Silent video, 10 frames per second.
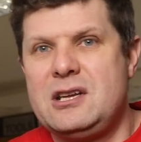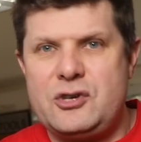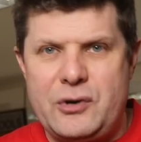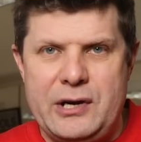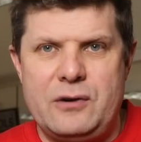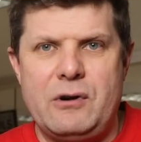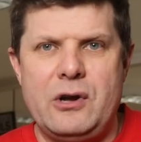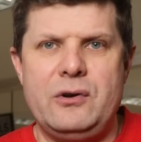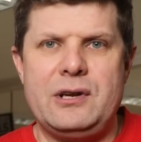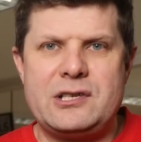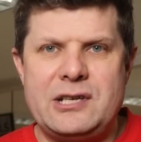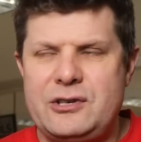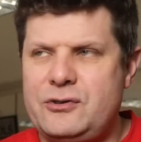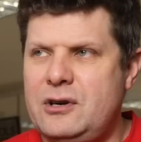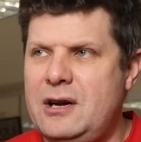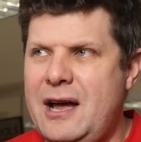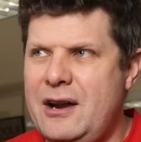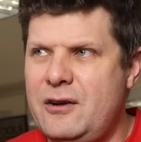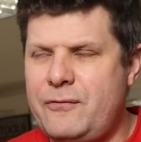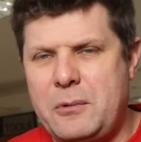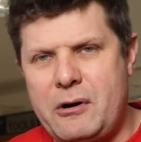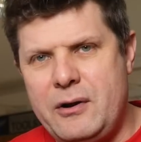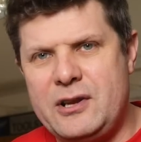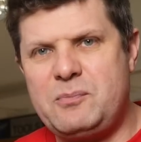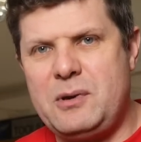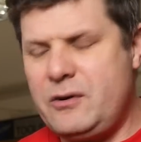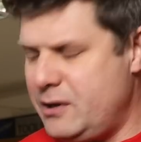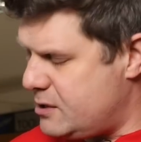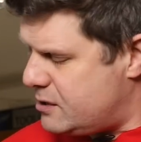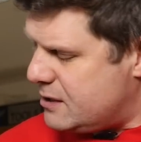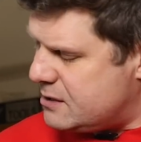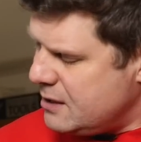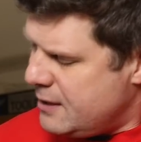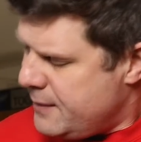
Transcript: Trainer Road, etc., and from our own experiences.